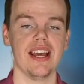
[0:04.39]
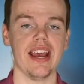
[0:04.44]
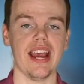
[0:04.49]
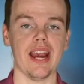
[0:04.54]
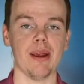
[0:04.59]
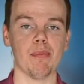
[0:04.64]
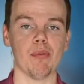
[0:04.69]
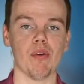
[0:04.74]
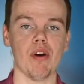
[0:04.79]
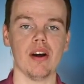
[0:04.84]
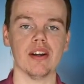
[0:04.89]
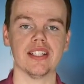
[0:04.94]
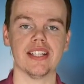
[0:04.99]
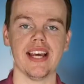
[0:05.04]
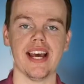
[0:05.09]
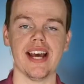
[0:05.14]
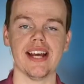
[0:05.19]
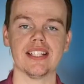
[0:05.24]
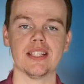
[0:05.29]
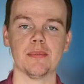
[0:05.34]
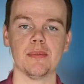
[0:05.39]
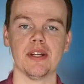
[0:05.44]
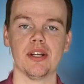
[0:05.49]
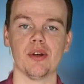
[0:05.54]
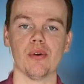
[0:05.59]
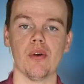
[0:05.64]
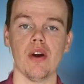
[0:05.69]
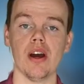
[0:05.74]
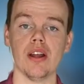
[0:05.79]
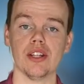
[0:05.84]
a broadcast
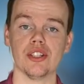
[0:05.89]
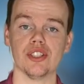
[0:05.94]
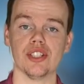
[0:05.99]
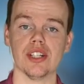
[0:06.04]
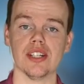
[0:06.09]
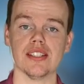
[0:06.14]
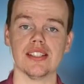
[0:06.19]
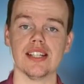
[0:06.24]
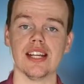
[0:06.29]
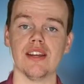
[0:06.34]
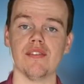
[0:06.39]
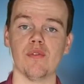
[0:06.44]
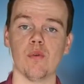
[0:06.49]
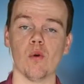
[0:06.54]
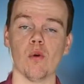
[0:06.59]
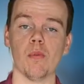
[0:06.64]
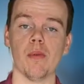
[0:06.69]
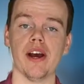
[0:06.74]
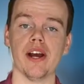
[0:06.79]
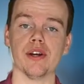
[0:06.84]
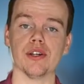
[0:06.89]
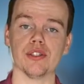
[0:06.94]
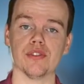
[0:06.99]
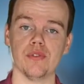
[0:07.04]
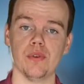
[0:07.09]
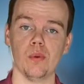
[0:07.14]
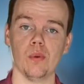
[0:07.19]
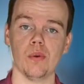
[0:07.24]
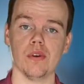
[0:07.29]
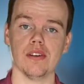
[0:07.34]
meteorologist in Fort Myers,
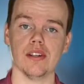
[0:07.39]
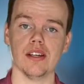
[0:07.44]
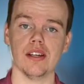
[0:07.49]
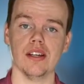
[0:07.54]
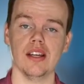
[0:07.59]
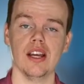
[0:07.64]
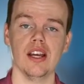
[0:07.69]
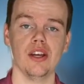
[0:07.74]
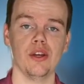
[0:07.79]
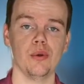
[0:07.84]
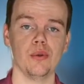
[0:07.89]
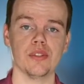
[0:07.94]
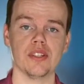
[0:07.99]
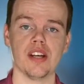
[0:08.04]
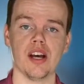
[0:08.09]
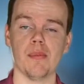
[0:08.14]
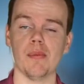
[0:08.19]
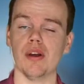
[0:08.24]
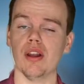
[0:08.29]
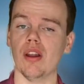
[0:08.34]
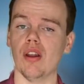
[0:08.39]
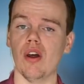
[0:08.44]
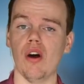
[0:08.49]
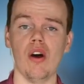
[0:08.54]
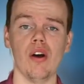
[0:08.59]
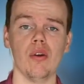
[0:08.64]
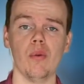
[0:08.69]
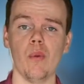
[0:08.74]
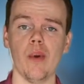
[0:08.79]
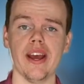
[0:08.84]
Florida, who's come a
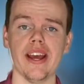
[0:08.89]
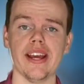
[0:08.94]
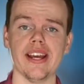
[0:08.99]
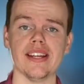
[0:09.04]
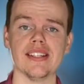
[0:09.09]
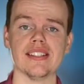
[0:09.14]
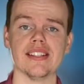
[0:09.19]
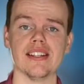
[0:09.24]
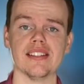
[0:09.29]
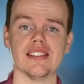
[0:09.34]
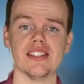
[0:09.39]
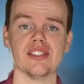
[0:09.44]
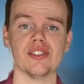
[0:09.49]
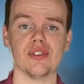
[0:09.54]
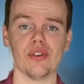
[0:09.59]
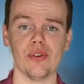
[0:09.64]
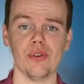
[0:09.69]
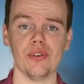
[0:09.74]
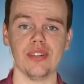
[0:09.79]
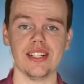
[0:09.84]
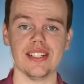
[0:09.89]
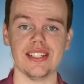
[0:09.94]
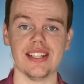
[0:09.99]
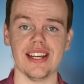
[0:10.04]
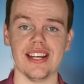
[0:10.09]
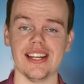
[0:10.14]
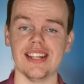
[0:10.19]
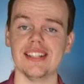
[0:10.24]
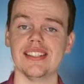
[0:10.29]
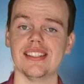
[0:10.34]
long way since his early
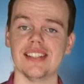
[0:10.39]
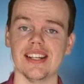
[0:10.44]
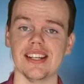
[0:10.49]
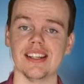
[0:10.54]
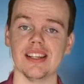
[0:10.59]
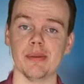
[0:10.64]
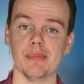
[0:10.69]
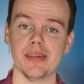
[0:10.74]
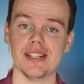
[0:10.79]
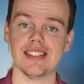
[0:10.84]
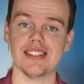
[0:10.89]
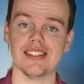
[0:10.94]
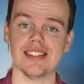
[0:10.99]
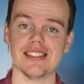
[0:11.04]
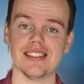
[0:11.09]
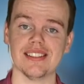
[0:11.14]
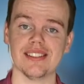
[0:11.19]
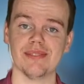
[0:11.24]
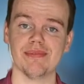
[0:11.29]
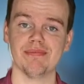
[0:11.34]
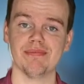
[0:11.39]
days in the business.